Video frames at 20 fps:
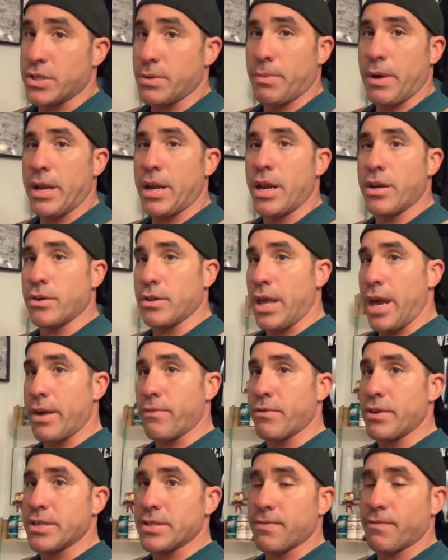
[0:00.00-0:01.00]
kind of underlying
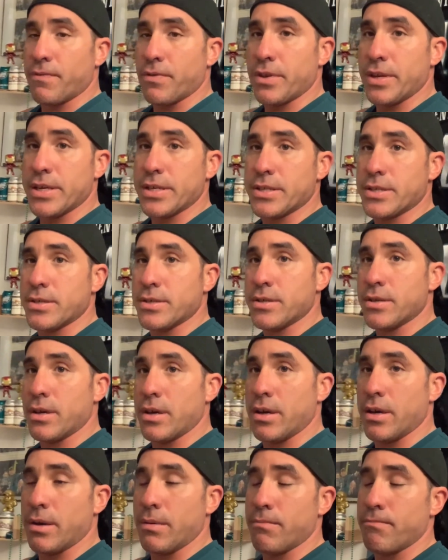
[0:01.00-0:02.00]
reason for this,
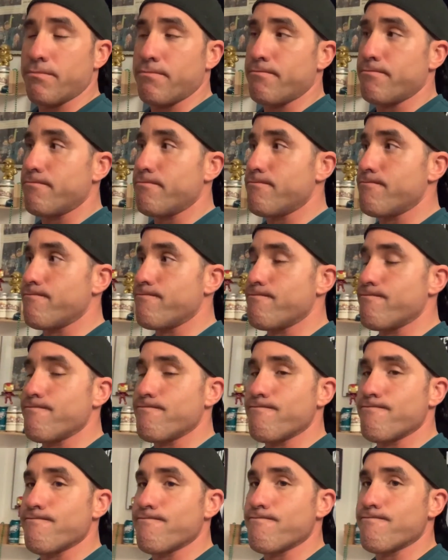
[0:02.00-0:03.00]

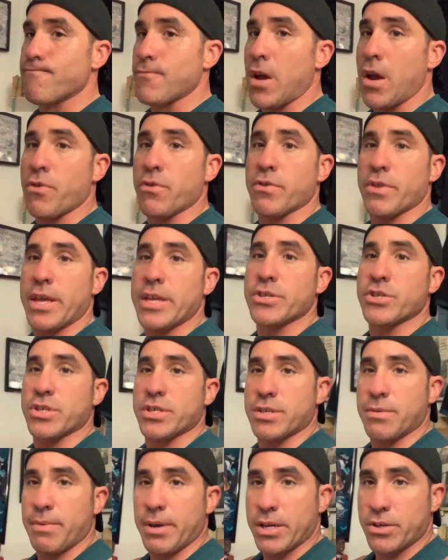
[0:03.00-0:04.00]
other than
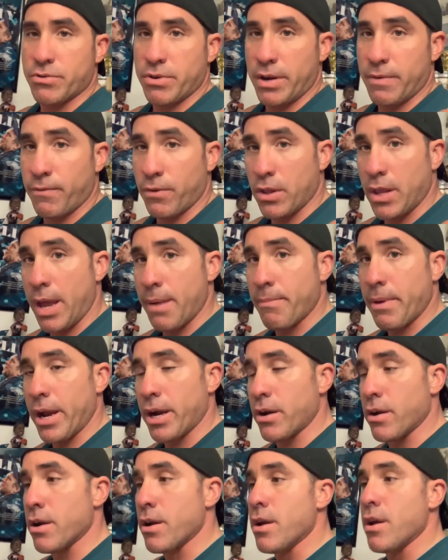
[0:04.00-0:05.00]
just to make a trade for a
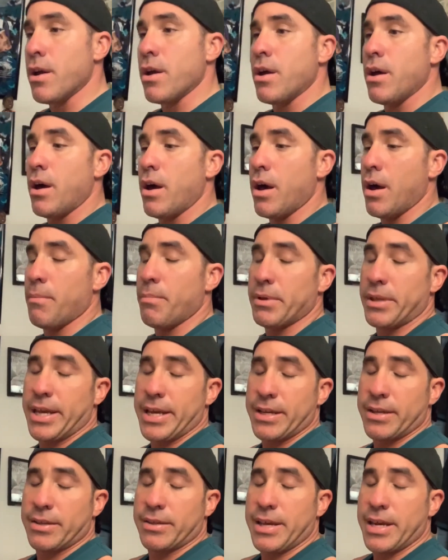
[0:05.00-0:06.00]
linebacker. But
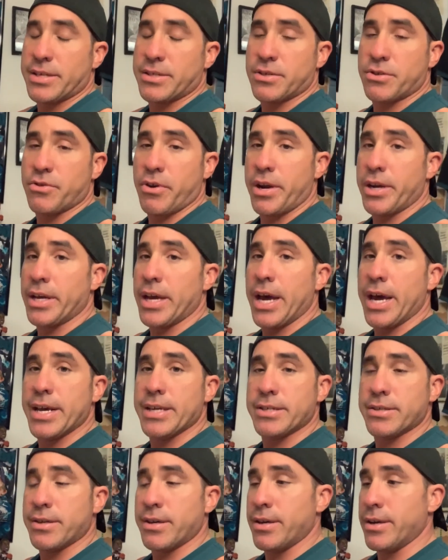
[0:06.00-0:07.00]
that's the trade,
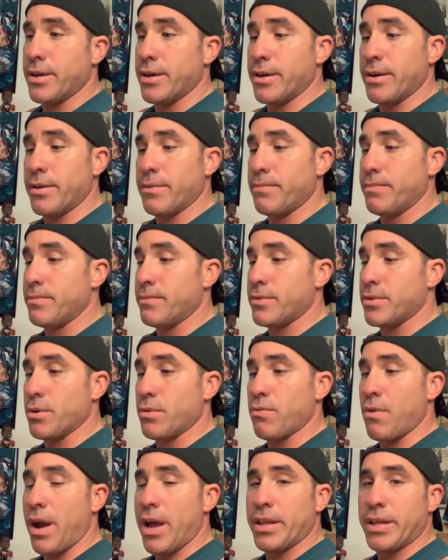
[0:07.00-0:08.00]
guys.
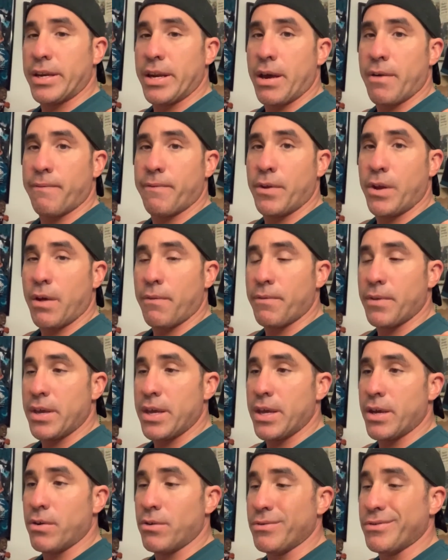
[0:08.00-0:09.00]
Duke Riley, now Philadelphia
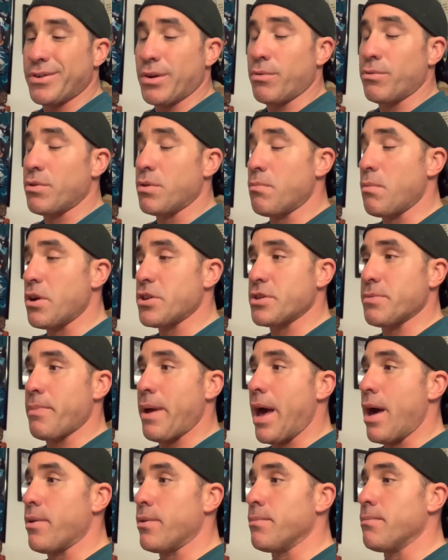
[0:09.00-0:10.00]
Eagle. Don't know much
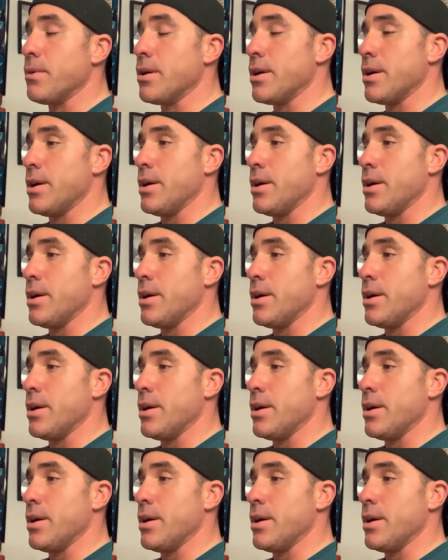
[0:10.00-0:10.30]
about him.